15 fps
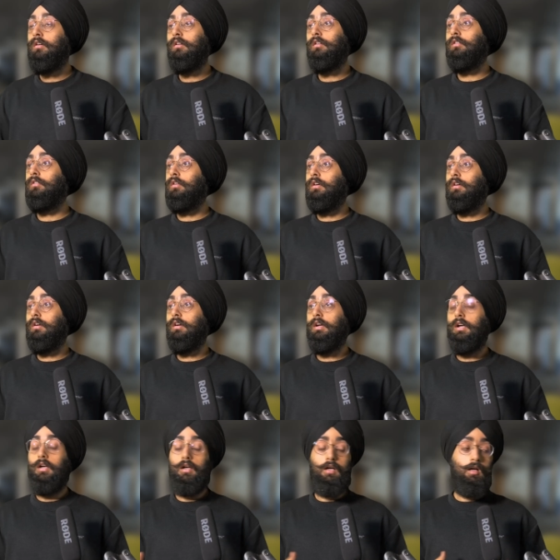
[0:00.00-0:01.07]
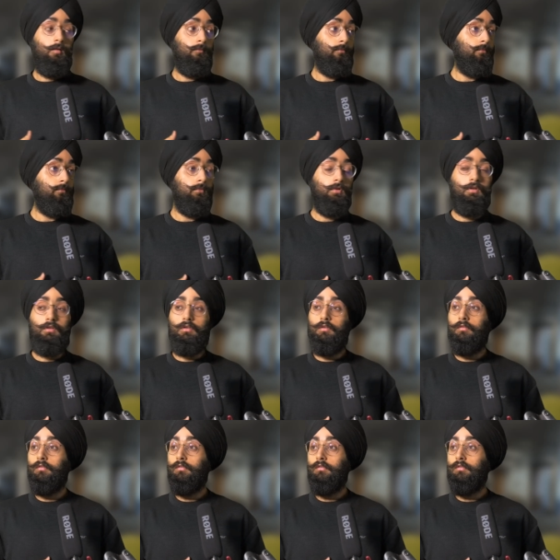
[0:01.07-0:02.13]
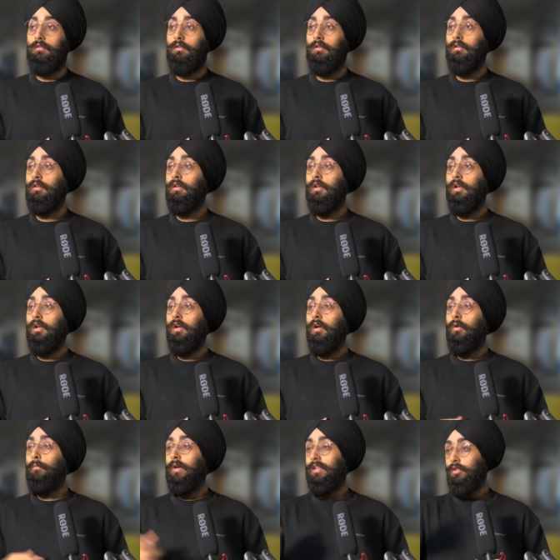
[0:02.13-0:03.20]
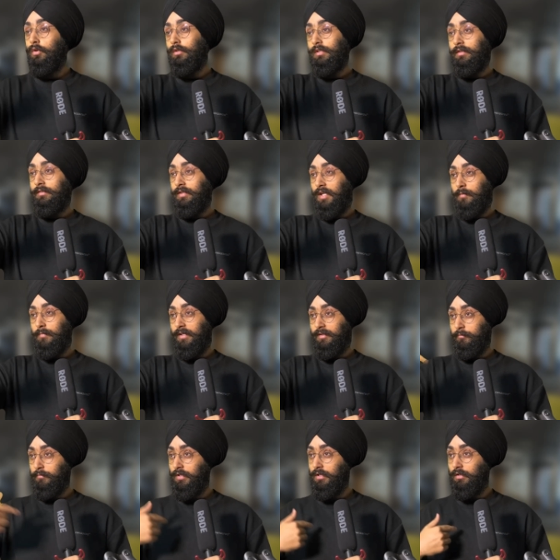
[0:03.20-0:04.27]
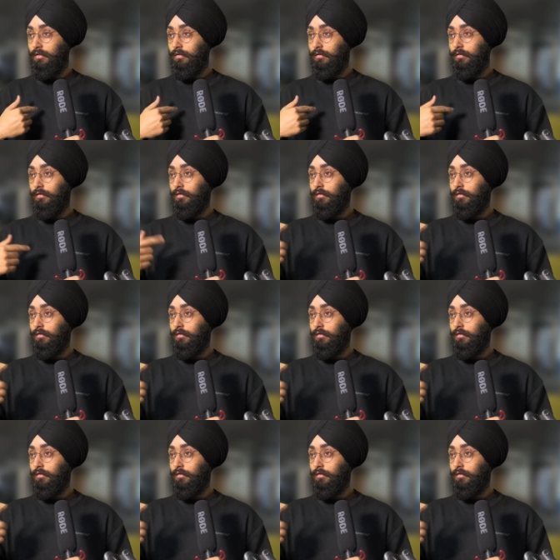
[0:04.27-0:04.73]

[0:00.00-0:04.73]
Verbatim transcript: Oh, um, uh, where you're the same as me.